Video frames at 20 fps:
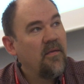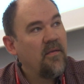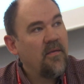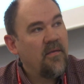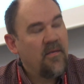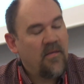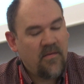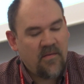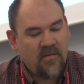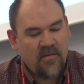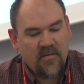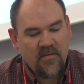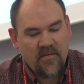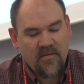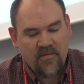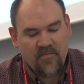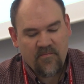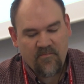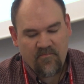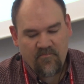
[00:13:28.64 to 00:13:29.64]

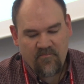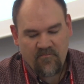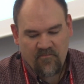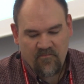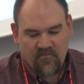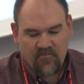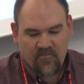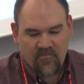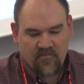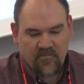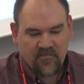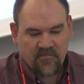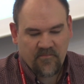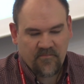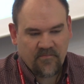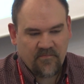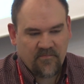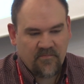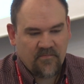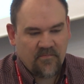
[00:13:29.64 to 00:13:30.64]

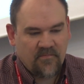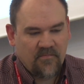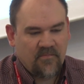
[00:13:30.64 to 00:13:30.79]
[no speech]